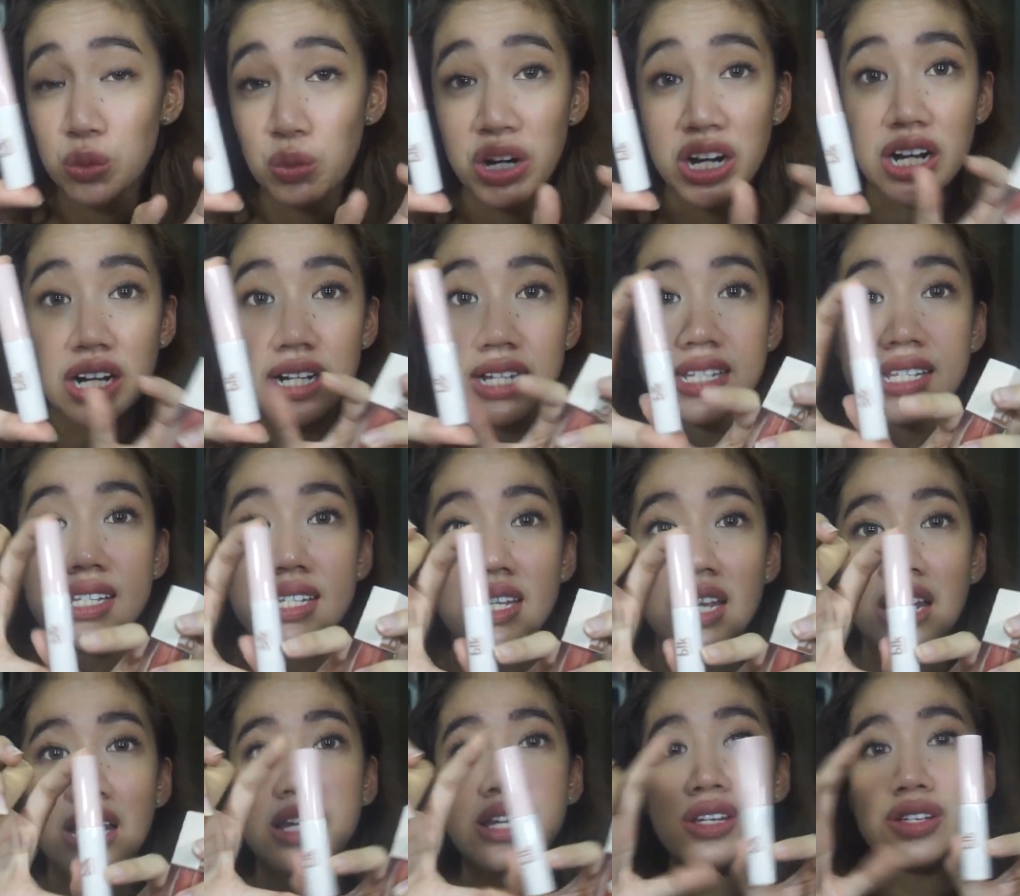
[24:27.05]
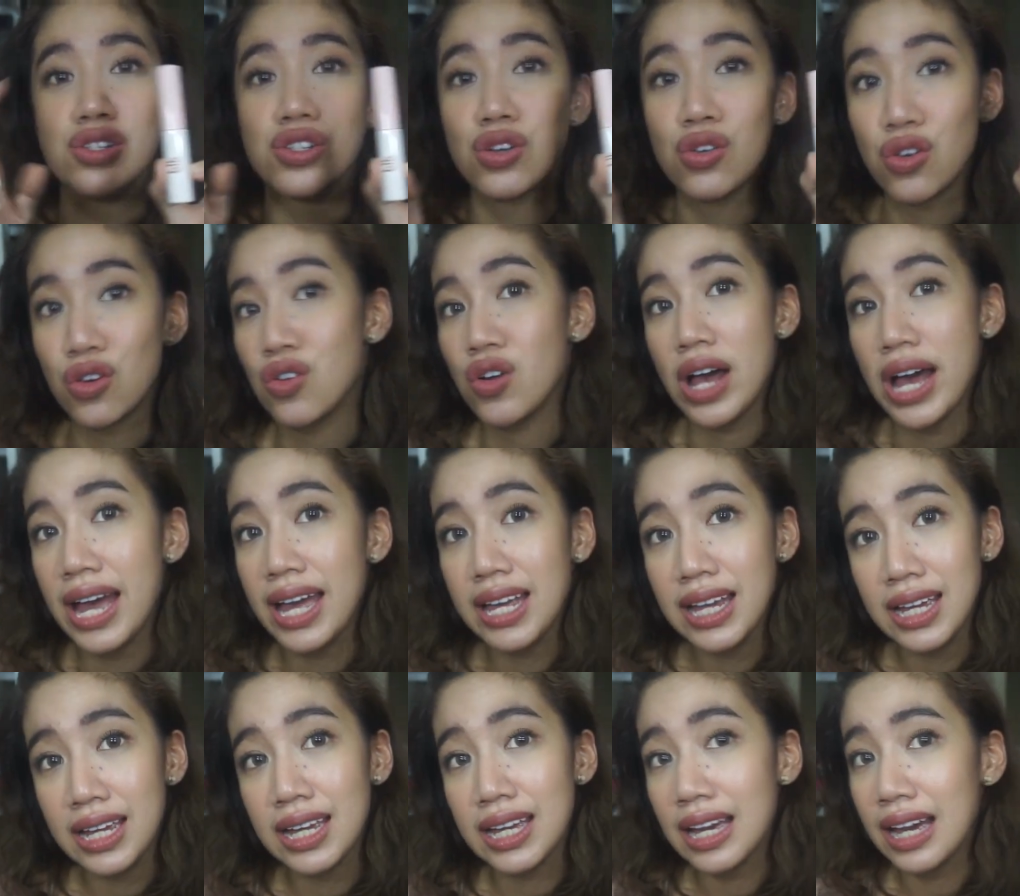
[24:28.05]
It works. So,
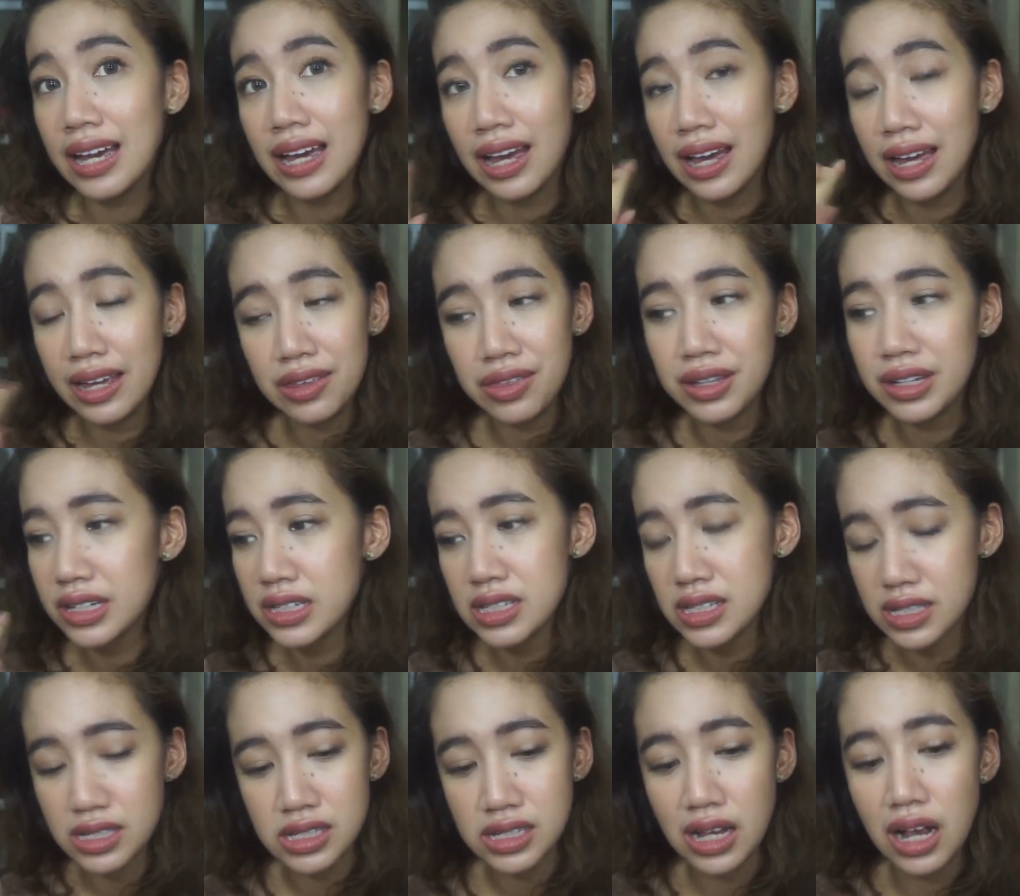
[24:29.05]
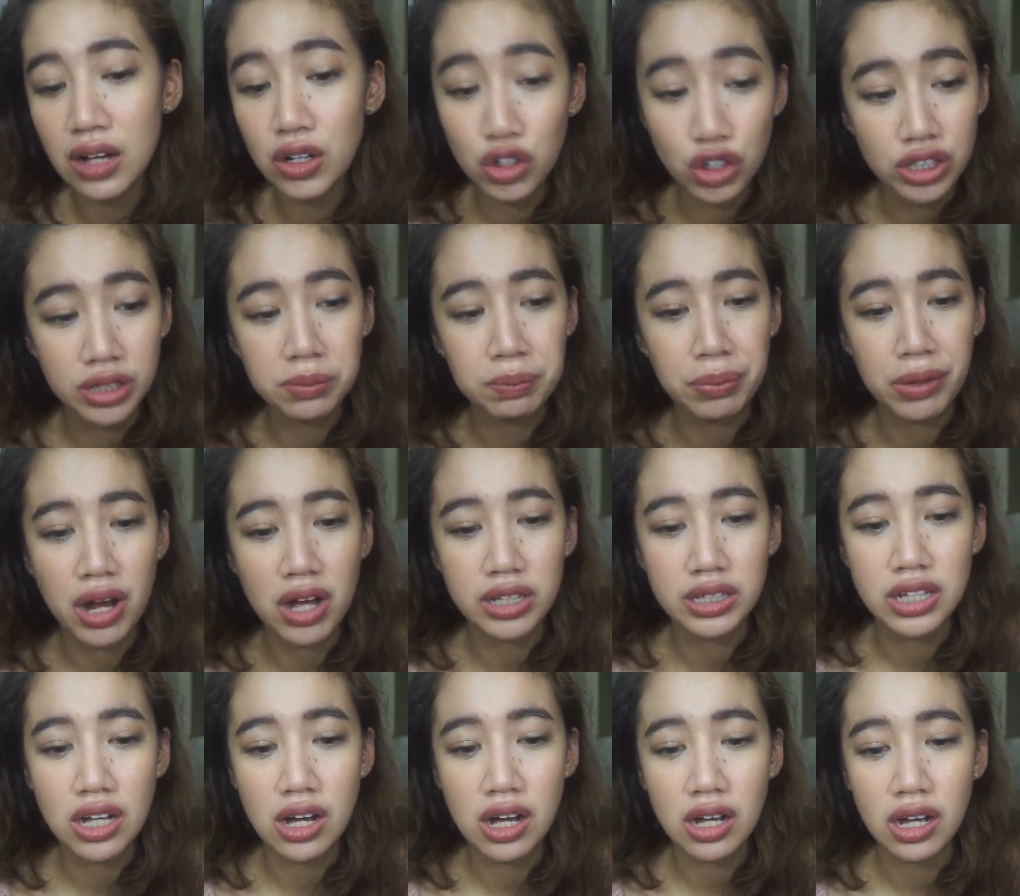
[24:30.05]
I think it's a good
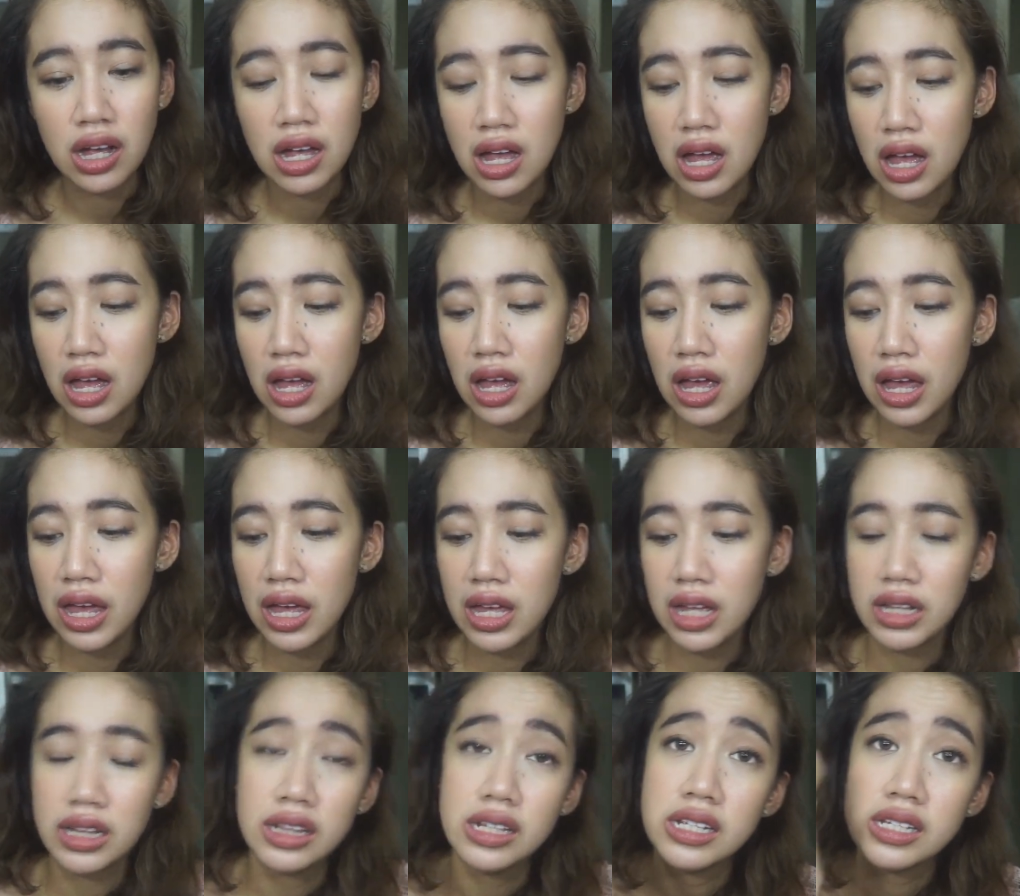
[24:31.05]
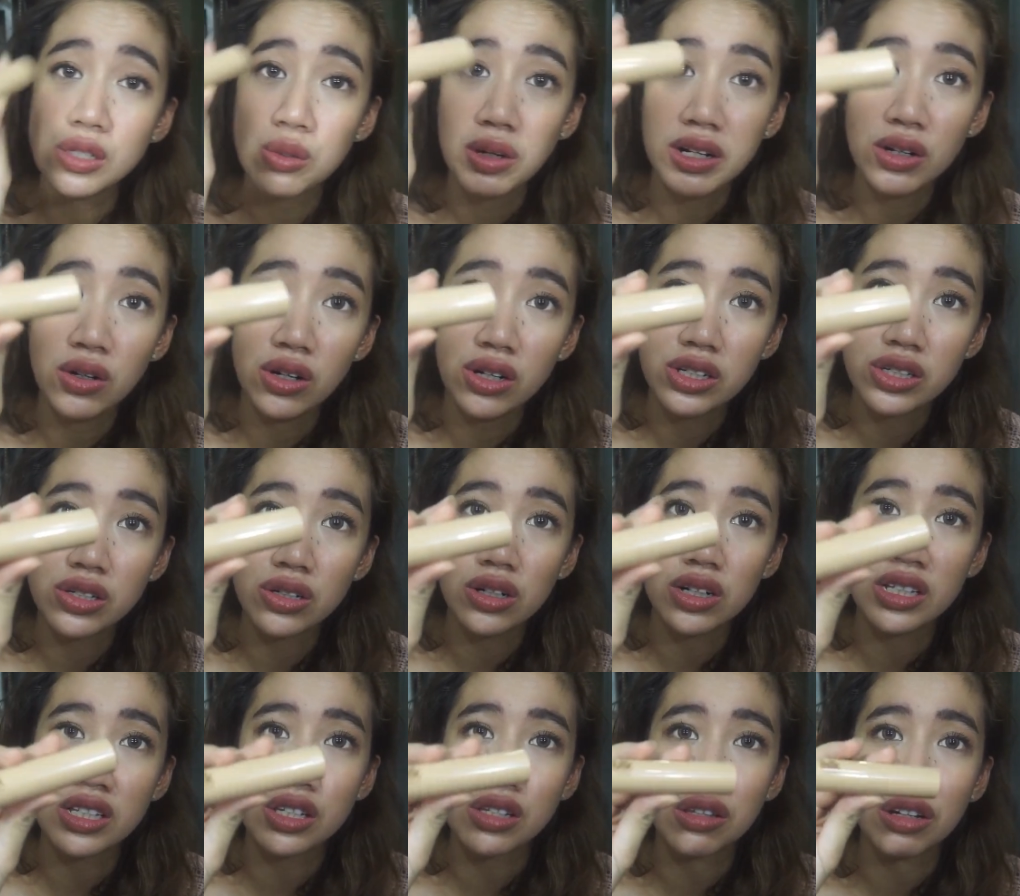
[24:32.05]
product. And this one also,
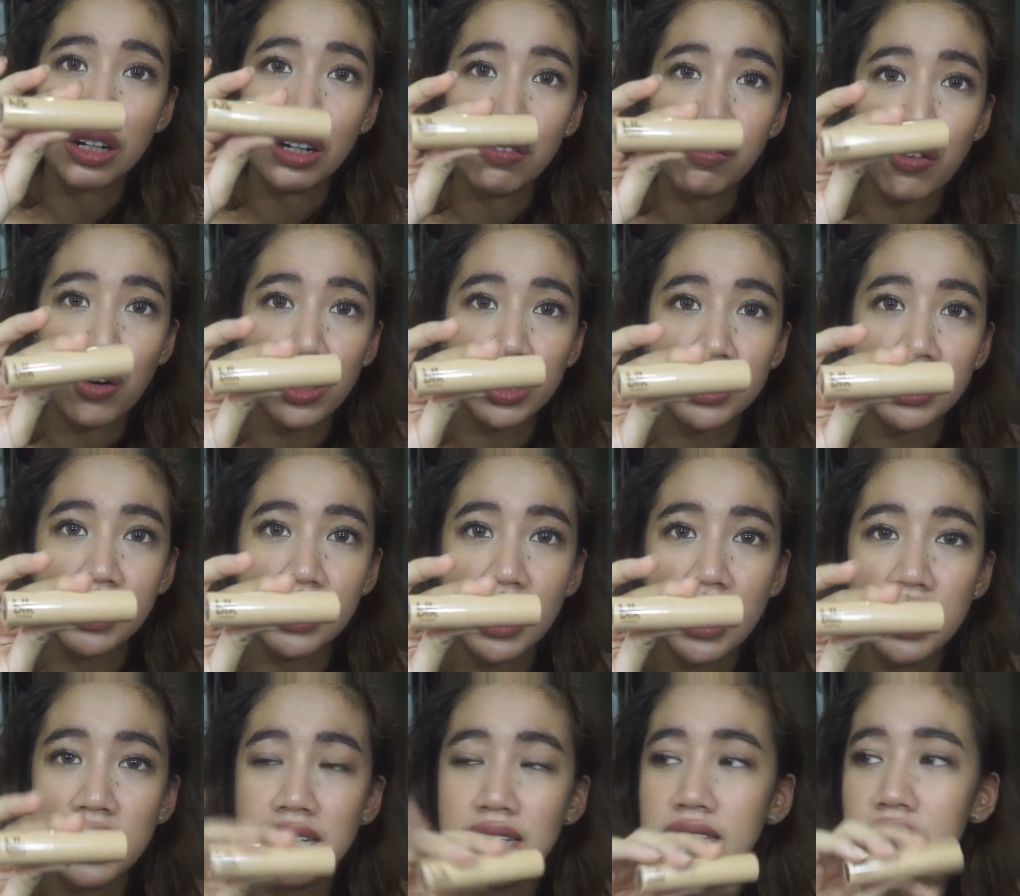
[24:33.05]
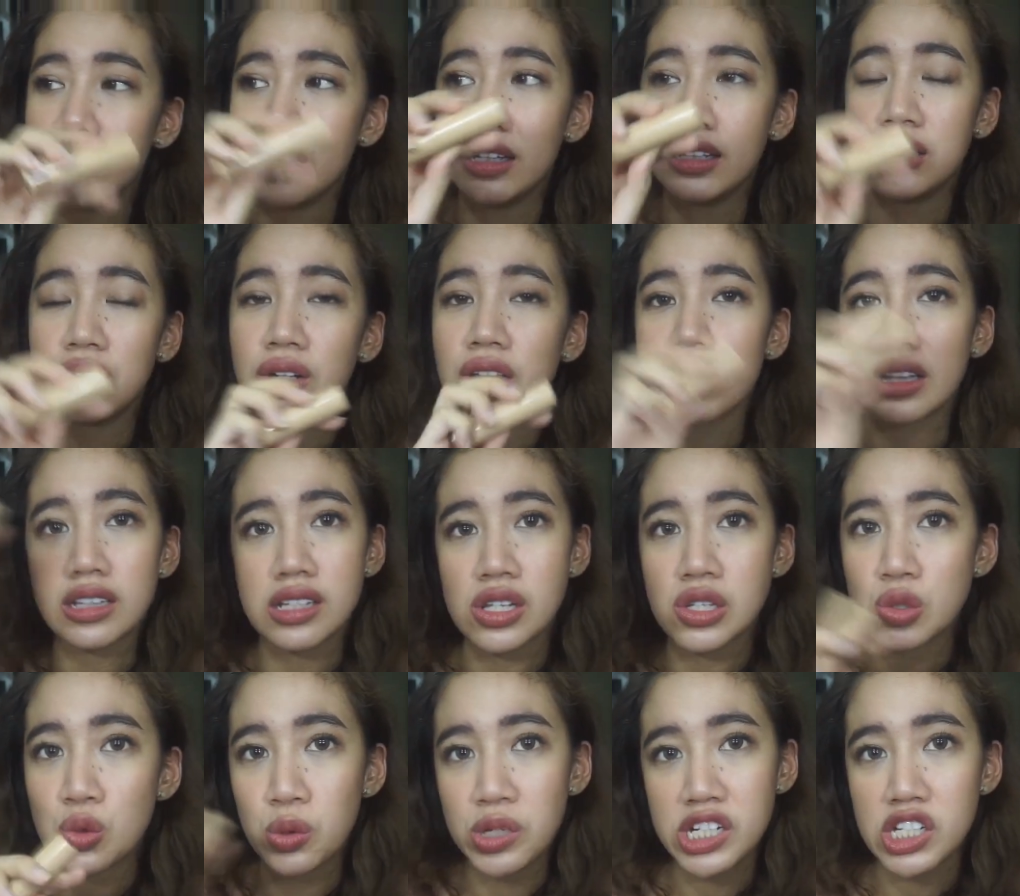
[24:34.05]
it's $349, and then you get the
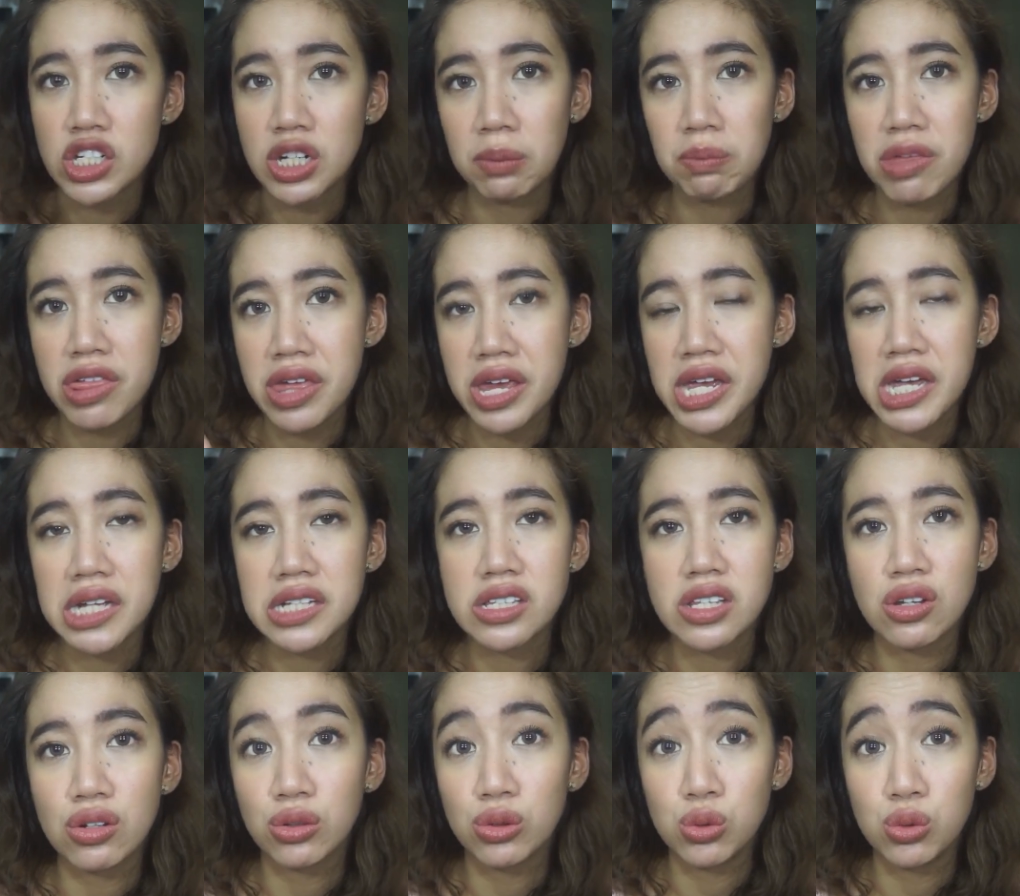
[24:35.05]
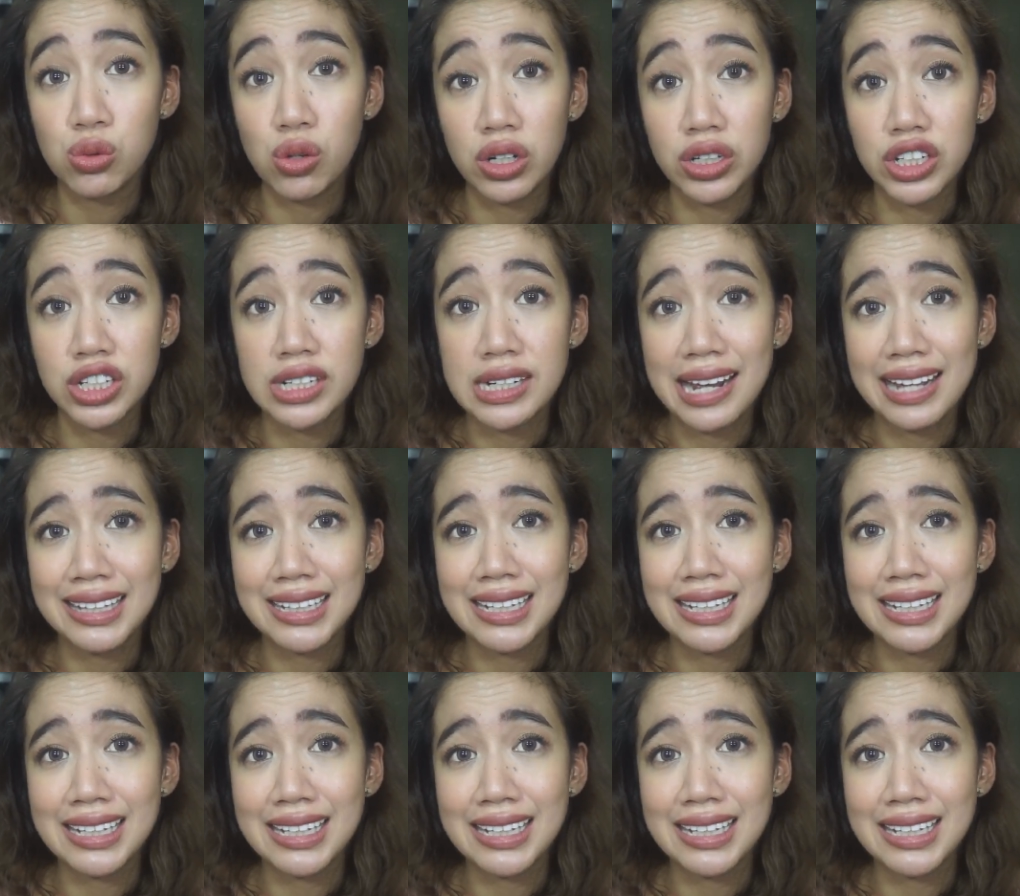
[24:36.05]
switch up things, yung $299.